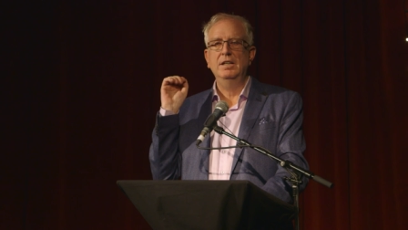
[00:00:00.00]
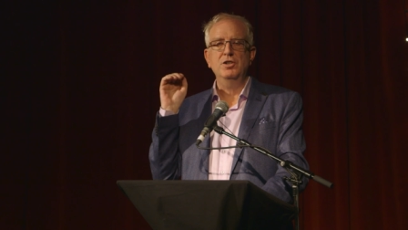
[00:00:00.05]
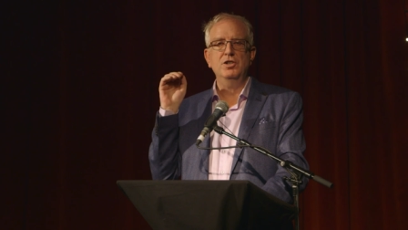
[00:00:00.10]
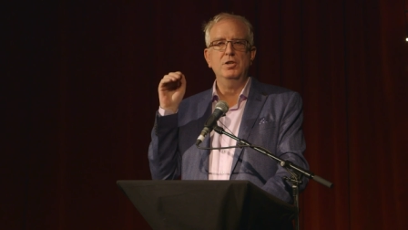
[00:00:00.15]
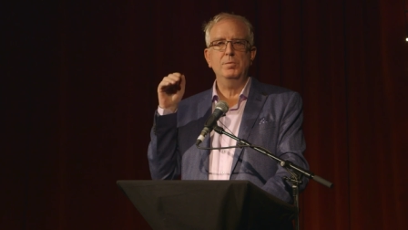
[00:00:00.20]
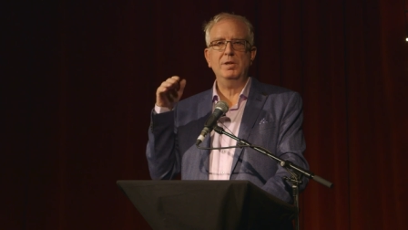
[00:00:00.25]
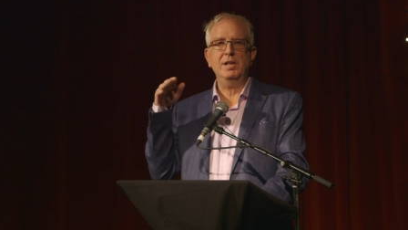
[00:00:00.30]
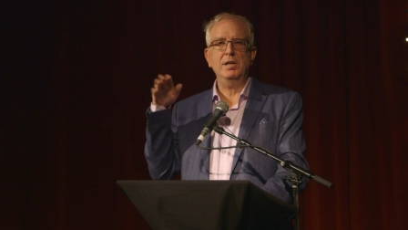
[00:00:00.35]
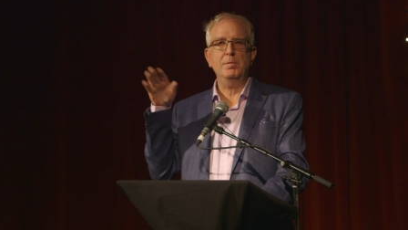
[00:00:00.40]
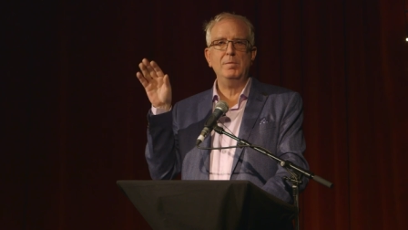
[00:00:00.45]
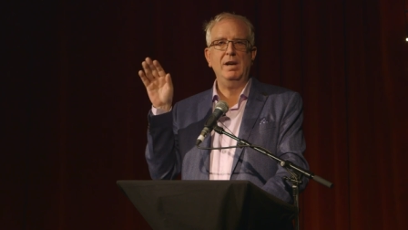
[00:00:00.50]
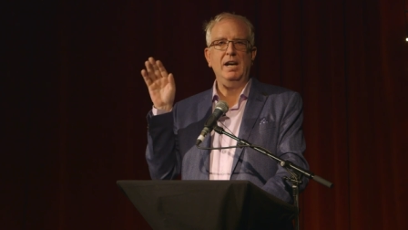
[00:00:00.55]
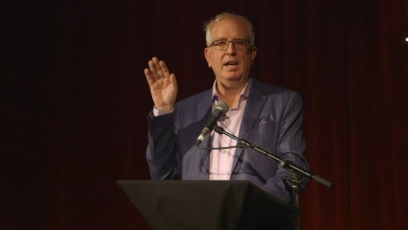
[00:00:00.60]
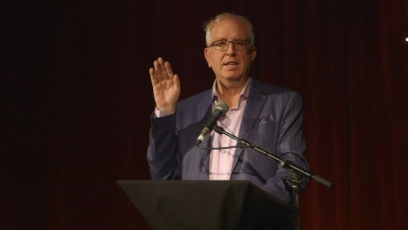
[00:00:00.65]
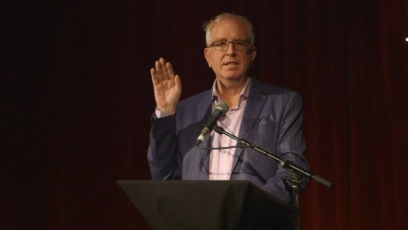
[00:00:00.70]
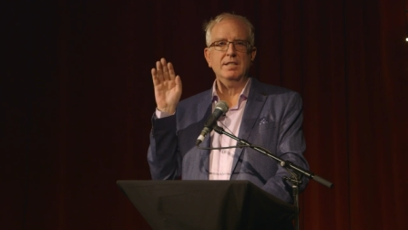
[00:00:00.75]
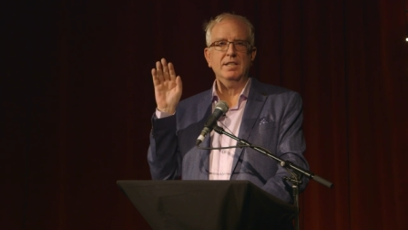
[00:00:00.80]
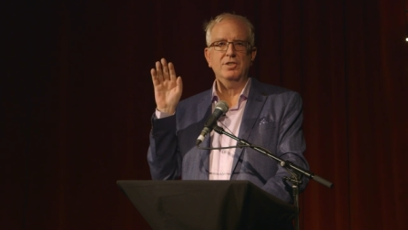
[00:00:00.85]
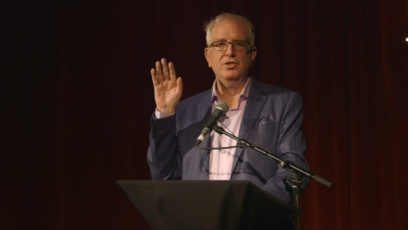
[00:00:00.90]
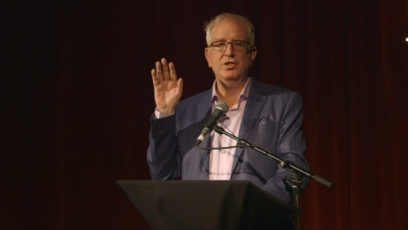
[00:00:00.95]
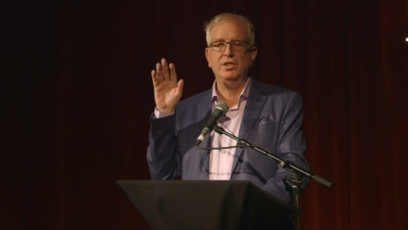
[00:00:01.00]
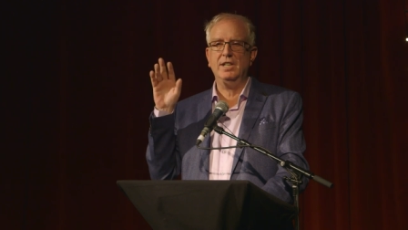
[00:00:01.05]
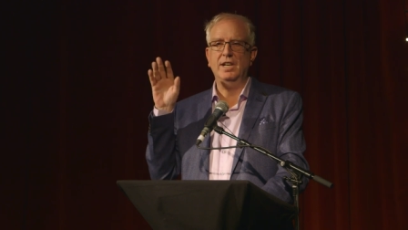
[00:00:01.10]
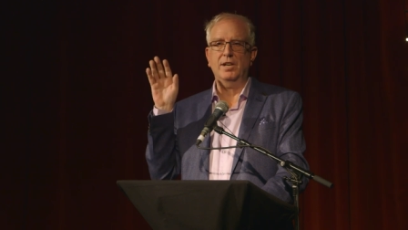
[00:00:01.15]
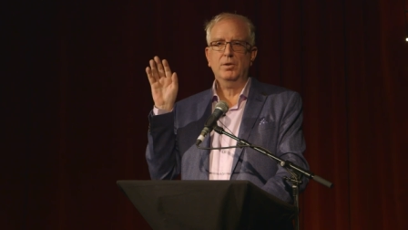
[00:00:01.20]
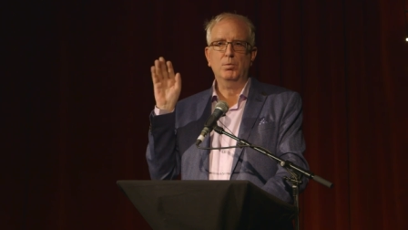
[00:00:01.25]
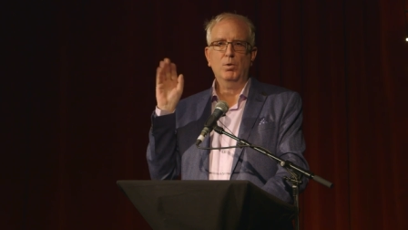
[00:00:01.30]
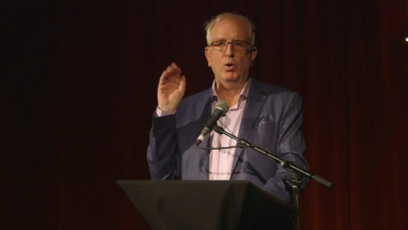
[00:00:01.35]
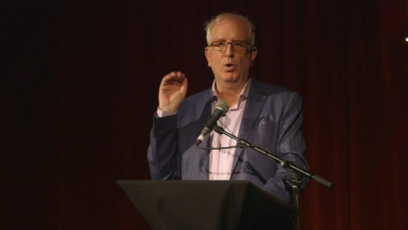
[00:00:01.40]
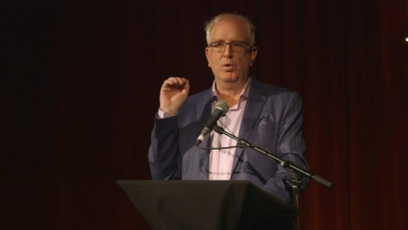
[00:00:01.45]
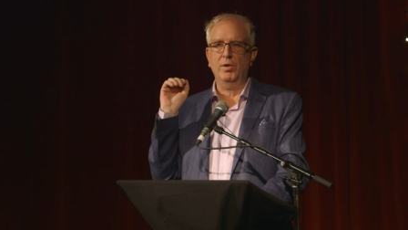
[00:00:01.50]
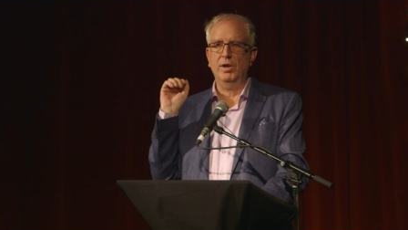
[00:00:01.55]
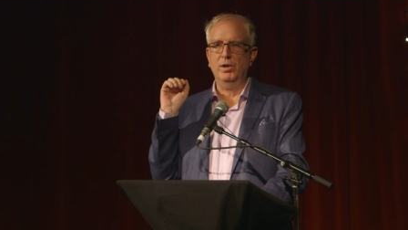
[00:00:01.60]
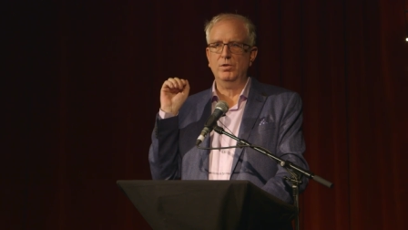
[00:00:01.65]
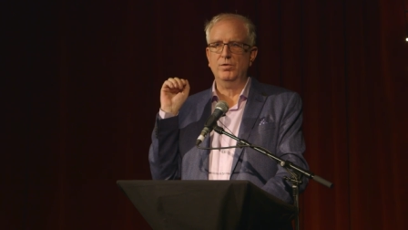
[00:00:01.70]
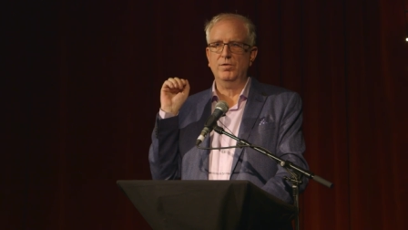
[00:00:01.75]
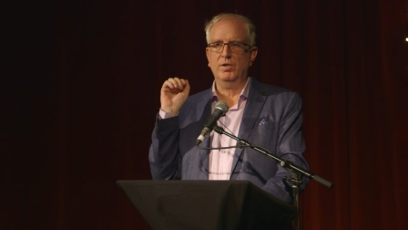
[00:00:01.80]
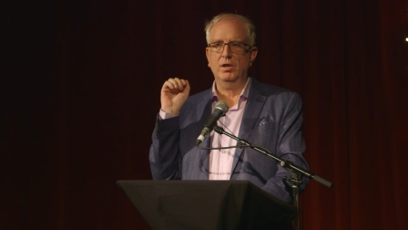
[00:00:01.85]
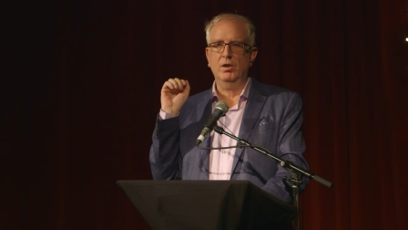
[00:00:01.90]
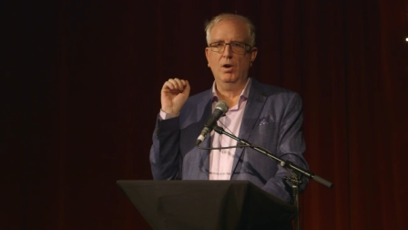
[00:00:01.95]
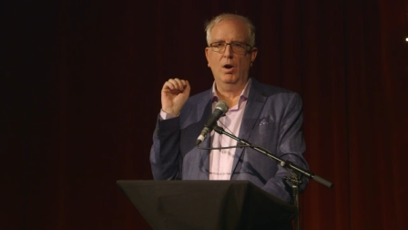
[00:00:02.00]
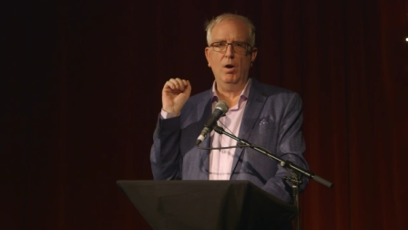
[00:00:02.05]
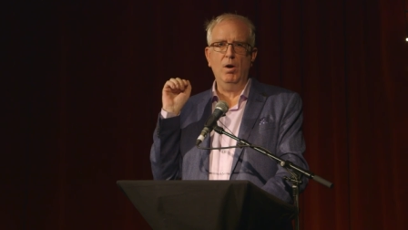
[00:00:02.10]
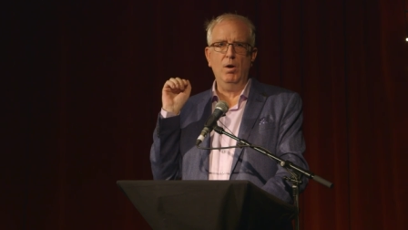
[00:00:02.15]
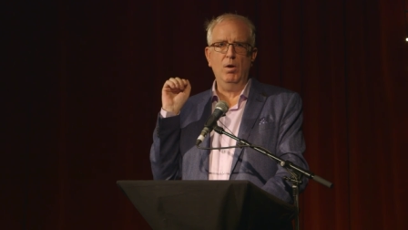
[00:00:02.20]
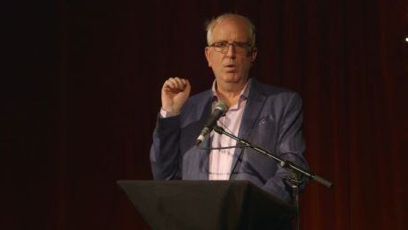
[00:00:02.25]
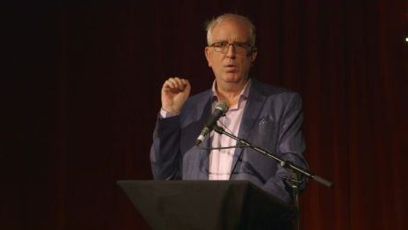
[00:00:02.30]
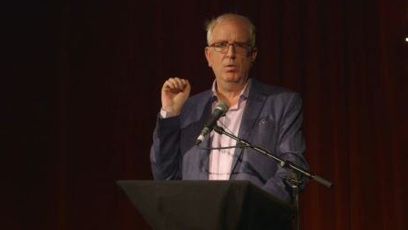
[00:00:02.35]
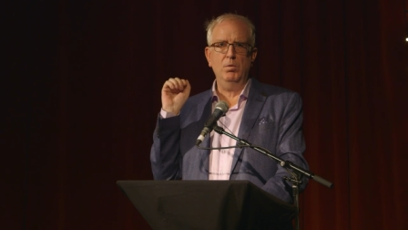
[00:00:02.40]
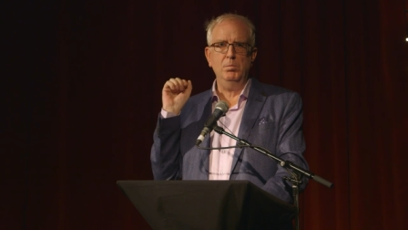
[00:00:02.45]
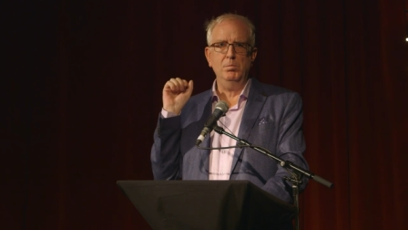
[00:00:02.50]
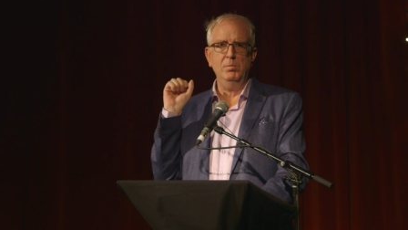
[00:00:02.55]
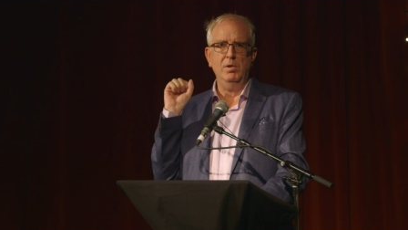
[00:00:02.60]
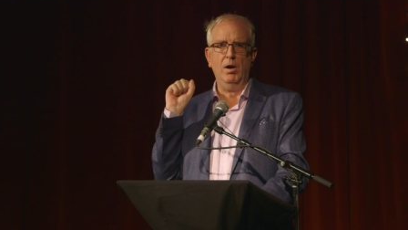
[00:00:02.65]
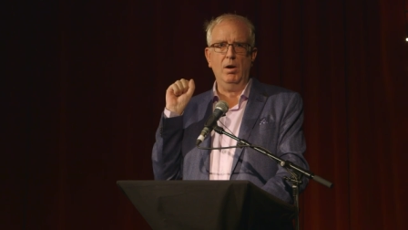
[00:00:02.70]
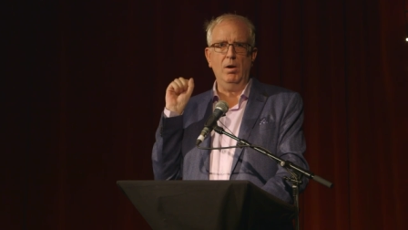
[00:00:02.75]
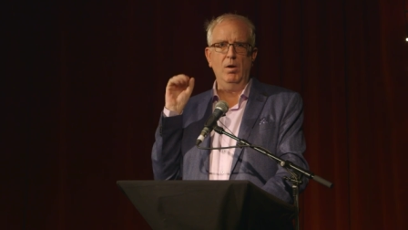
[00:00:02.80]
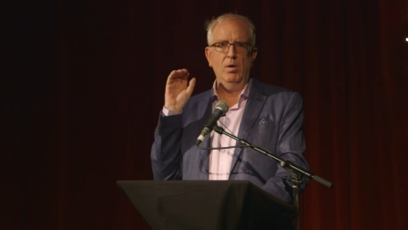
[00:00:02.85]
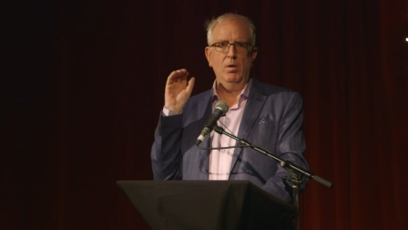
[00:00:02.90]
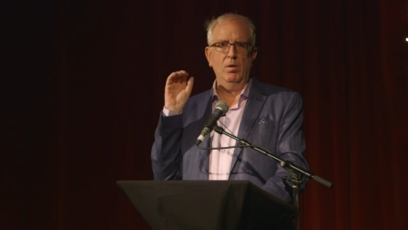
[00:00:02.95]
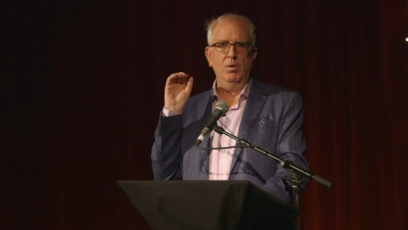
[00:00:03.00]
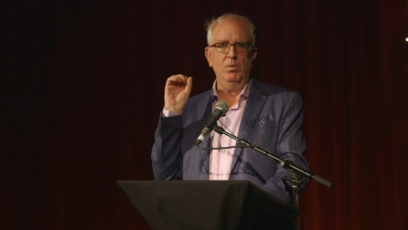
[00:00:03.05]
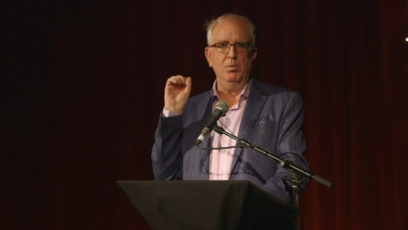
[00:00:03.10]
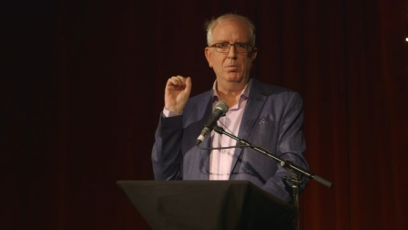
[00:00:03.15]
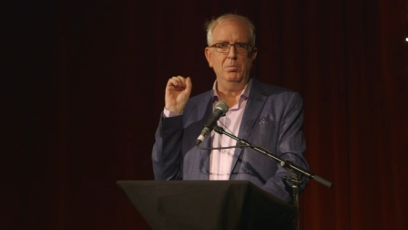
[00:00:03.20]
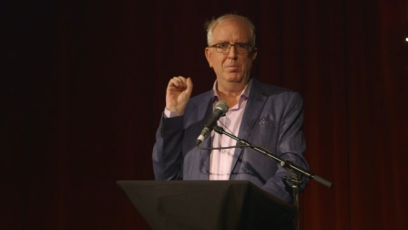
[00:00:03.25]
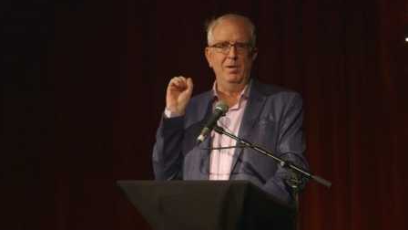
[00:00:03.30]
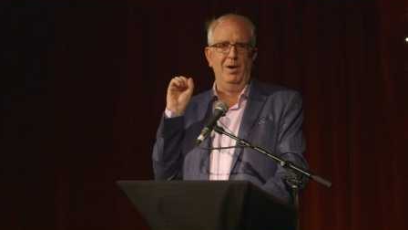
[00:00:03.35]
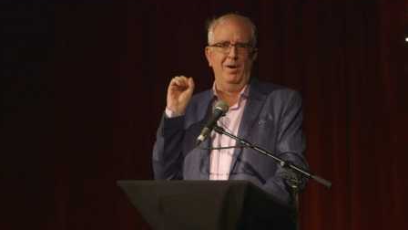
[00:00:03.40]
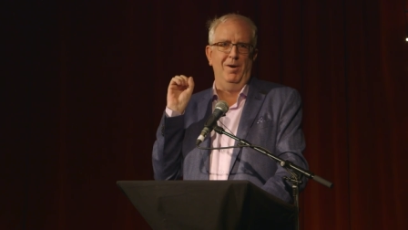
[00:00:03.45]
she'd be in Mass and she'd let a roar out of her, home, home,